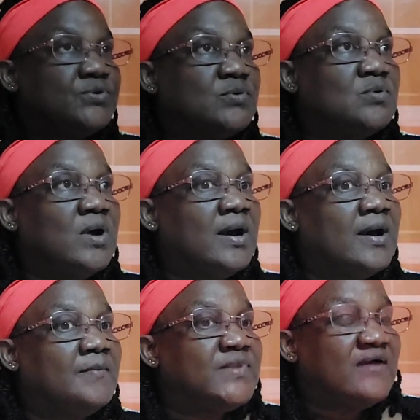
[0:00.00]
to
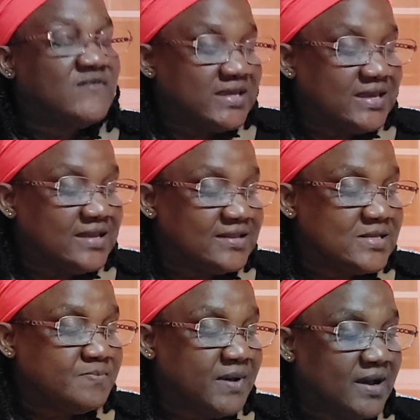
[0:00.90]
navigate
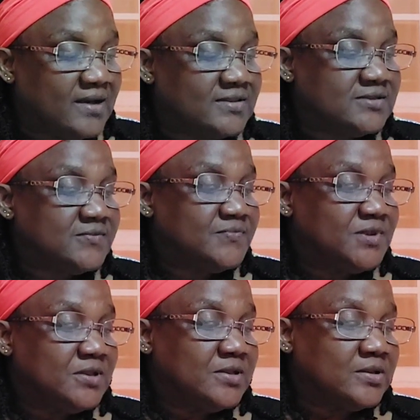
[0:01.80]
this path.
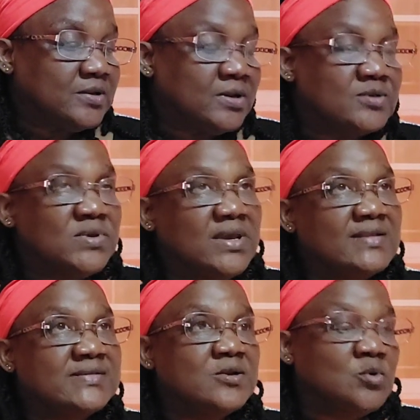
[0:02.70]
Because we
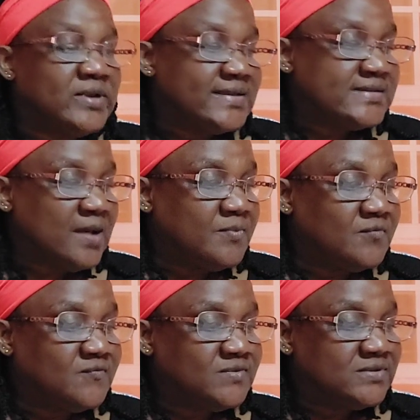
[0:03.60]
can set good
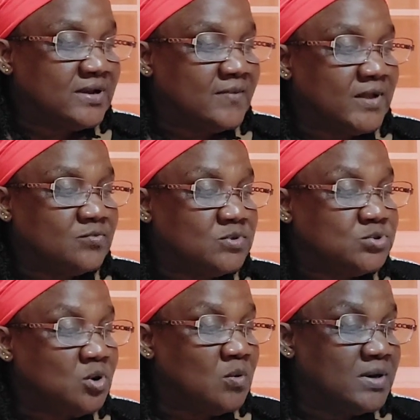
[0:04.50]
examples that will
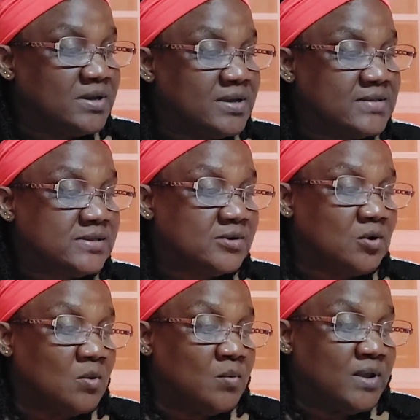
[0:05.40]
show our kids that
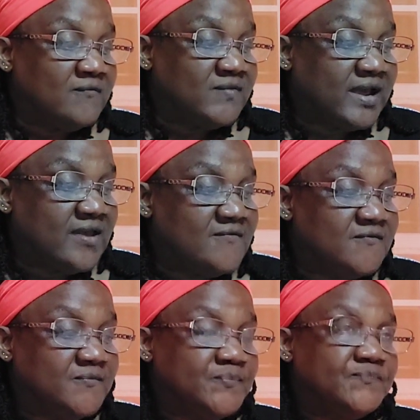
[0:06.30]
our way of
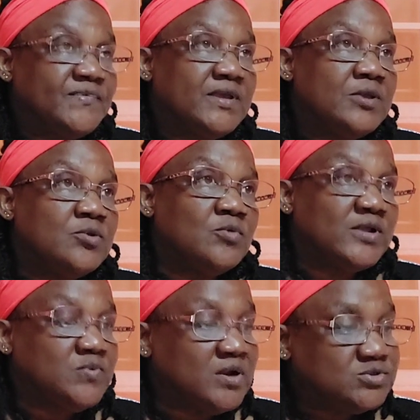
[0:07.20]
life,
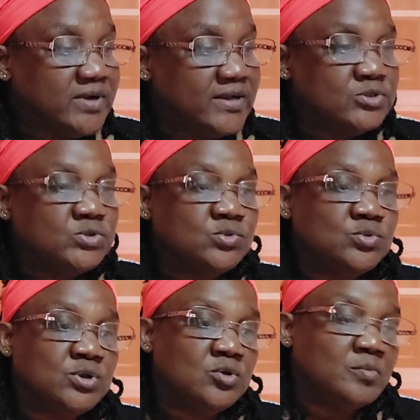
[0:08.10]
that we are trying
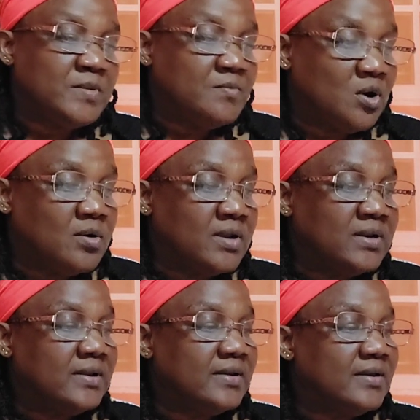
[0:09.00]
to, be
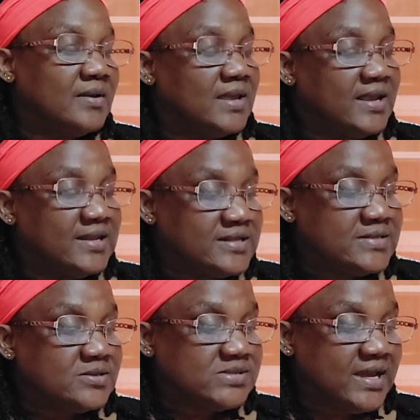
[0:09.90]
moral in
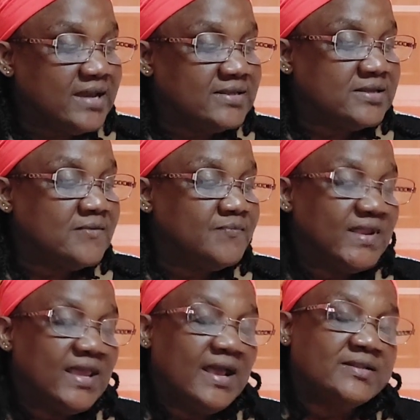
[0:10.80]
this society,
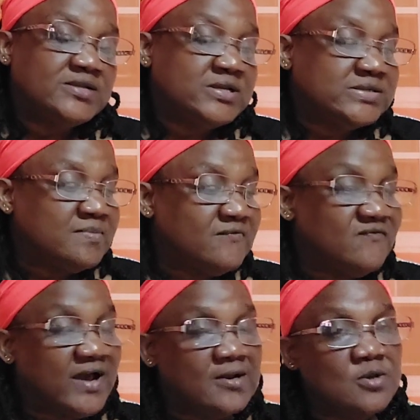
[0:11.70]
and teach them the
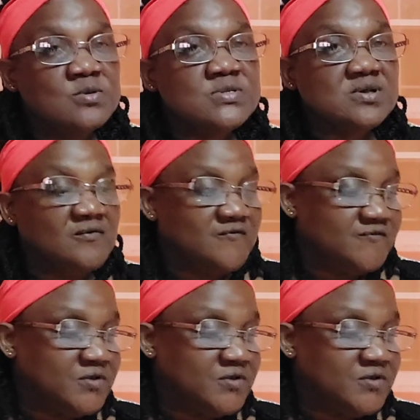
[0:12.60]
values of,